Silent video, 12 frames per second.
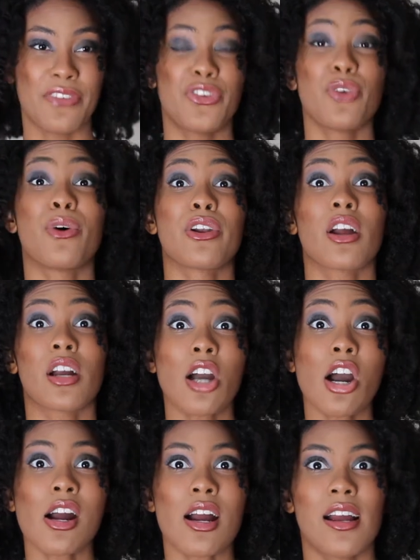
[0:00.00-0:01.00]
If you want a
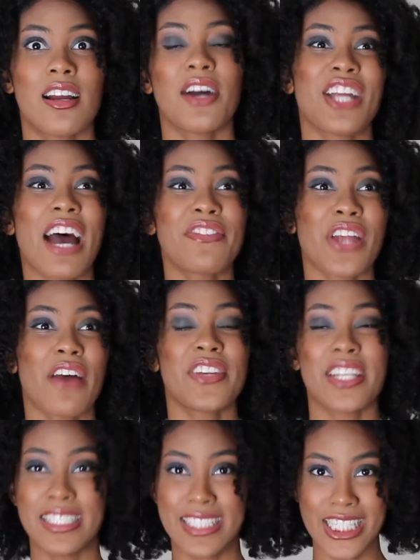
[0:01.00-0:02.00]
car, you have to have
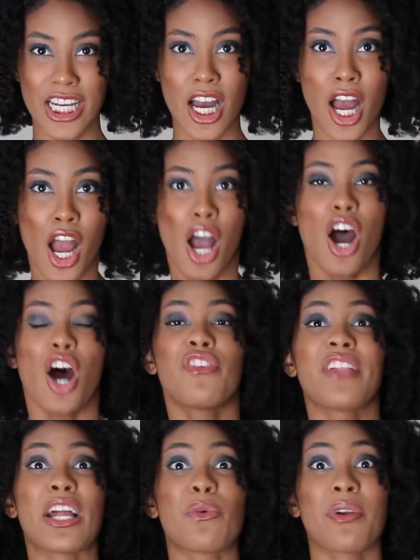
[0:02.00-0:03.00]
an idea
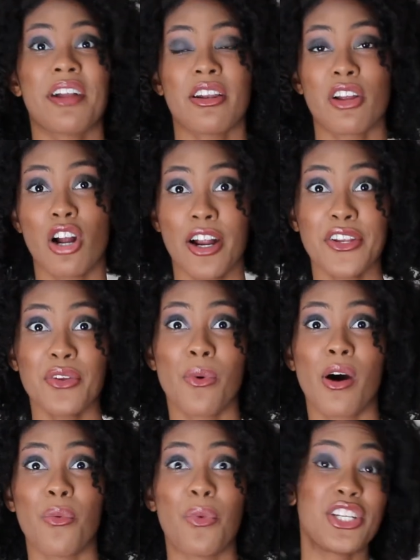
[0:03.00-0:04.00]
of like what kind of car do you
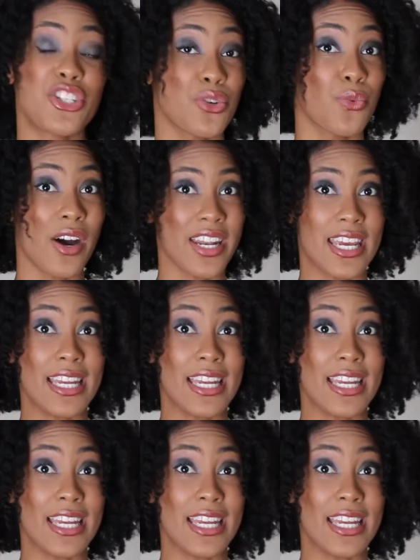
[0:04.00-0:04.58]
want, when do you want